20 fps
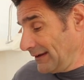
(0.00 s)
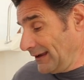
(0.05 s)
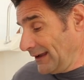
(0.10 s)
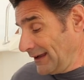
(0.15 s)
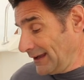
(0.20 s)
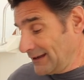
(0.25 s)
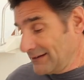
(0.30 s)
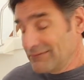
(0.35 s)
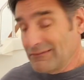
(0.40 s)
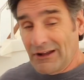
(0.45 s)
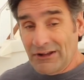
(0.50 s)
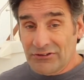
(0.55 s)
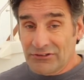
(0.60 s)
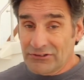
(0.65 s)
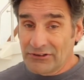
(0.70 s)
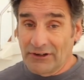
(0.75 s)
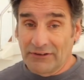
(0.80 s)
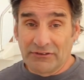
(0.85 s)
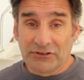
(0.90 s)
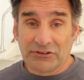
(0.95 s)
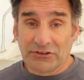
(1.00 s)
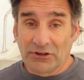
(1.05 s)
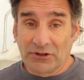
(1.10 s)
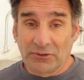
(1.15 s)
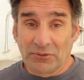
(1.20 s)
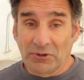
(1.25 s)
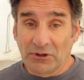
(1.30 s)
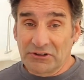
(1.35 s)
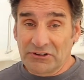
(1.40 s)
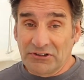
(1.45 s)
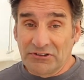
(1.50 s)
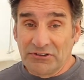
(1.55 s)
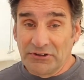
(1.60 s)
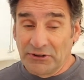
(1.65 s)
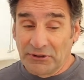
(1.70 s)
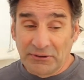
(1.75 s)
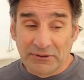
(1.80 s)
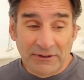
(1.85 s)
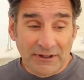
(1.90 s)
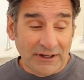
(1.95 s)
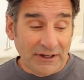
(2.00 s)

and I still have a ton of work to do.